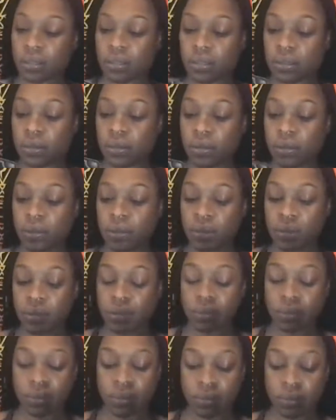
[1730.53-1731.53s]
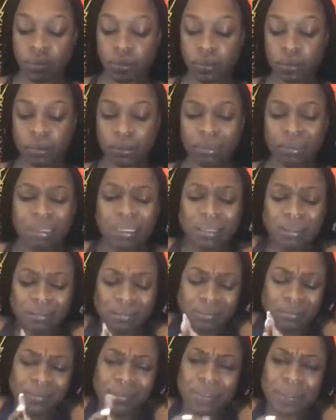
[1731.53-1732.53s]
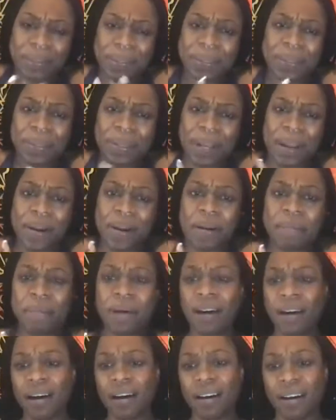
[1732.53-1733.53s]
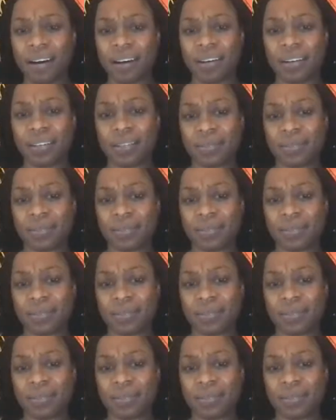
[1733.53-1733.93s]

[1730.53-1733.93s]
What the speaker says: you. Ooh. Ooh, that hurt my heart.